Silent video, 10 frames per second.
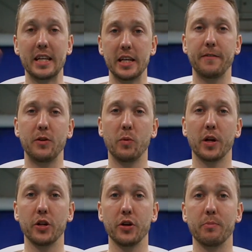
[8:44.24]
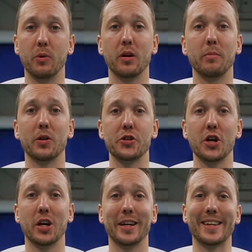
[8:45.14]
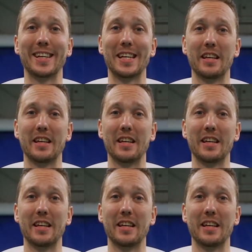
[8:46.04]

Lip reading: If you want to learn more about juggling,